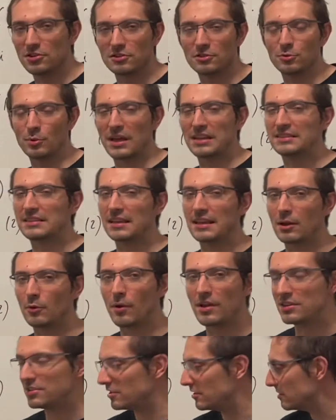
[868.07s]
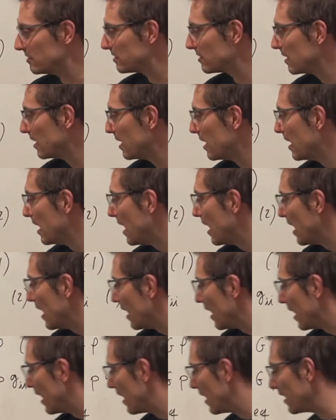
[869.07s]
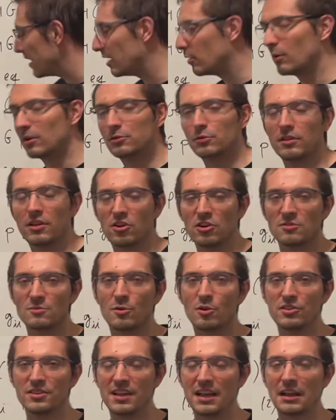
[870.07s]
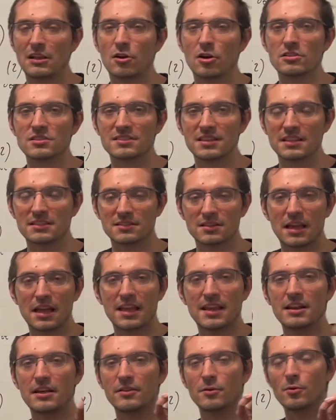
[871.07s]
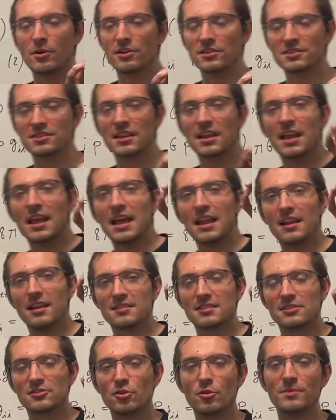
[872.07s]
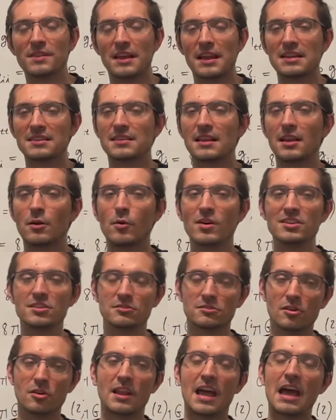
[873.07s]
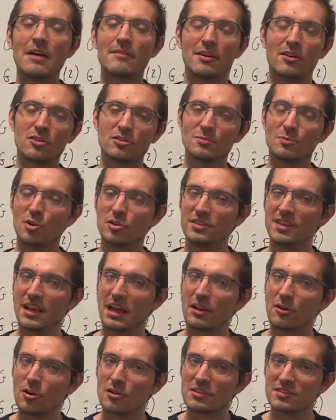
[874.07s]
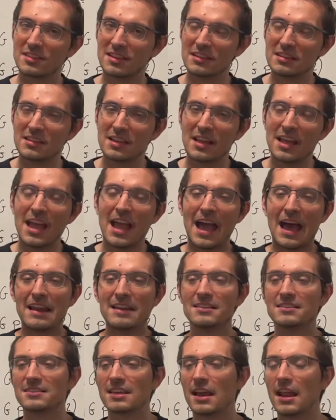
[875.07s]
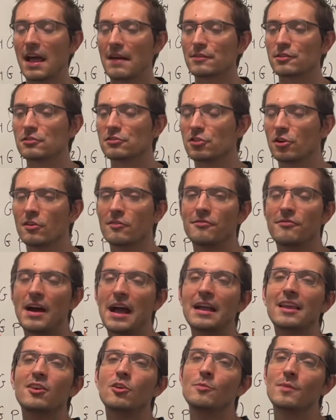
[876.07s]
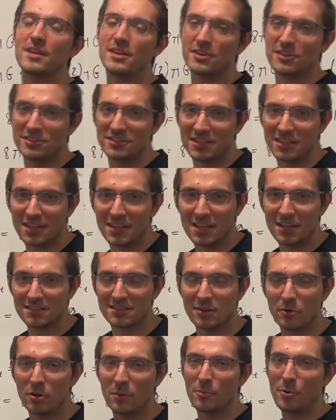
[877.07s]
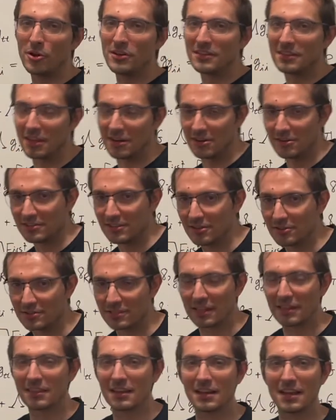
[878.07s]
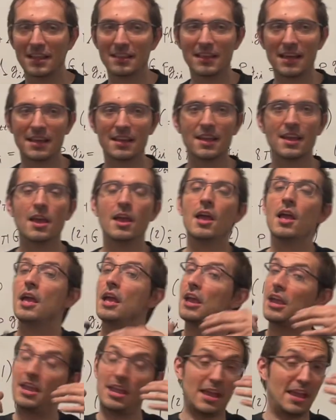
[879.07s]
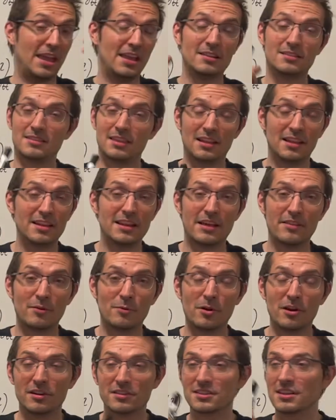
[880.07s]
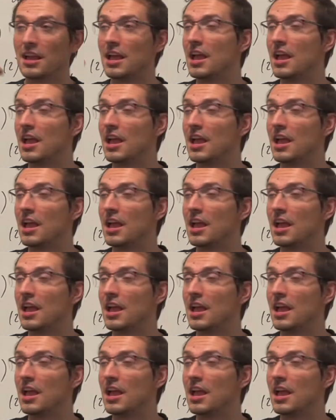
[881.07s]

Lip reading: to Einstein equations equal to the cosmological constant? In other words, let's assume that Einstein equations don't have a cosmological constant and instead have some sort of vacuum energy, 0-point energy or something like that. It's still, in other words,